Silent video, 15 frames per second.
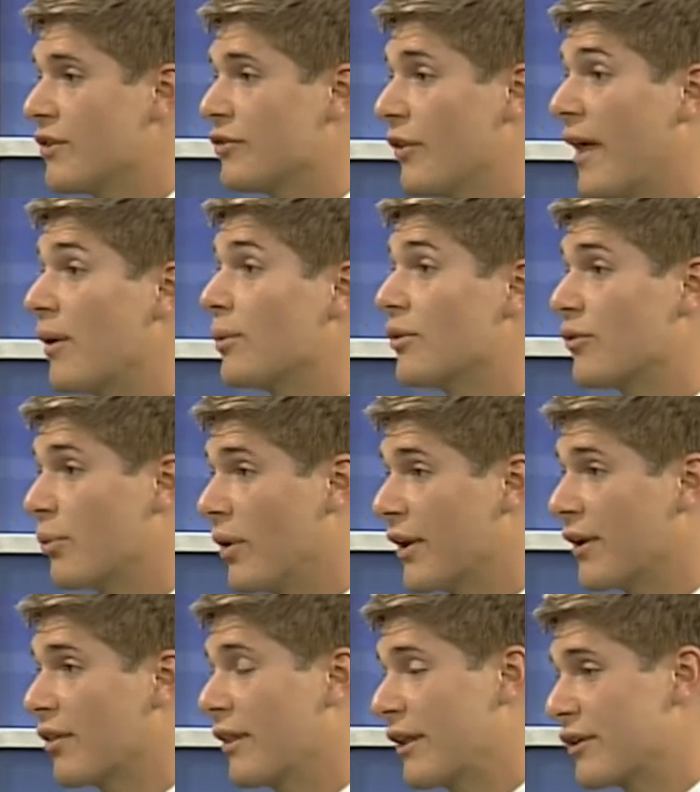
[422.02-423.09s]
So that was
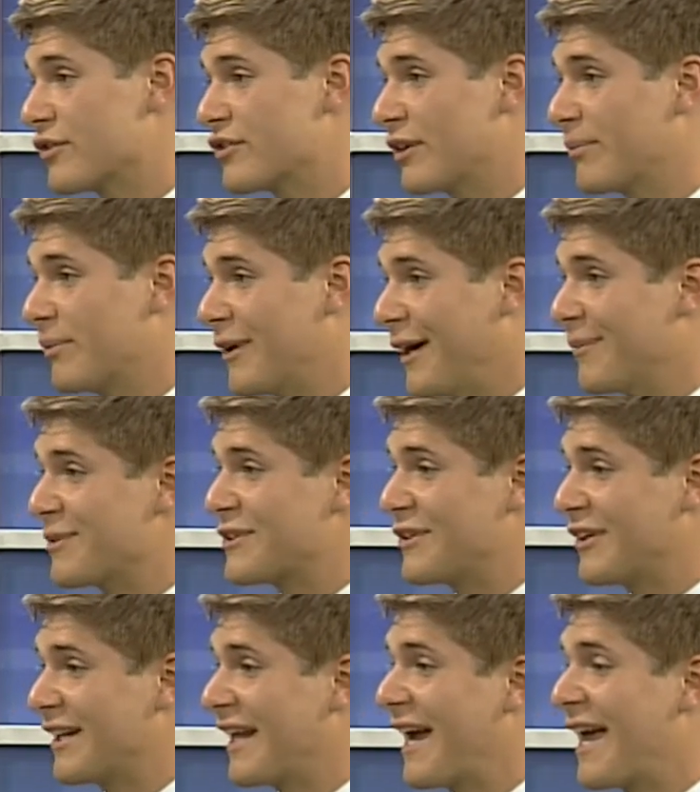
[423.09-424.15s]
one leadership Great.
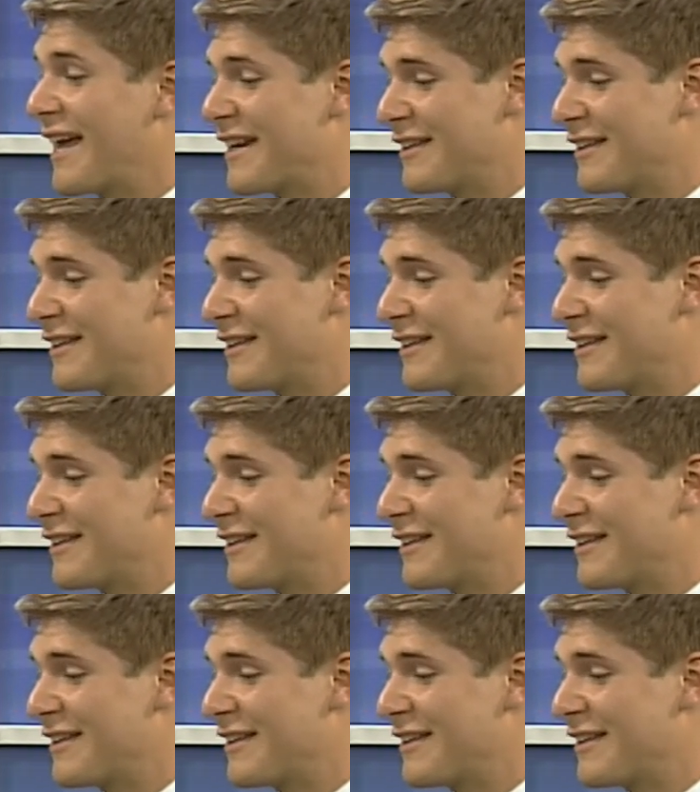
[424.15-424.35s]
opportunity I had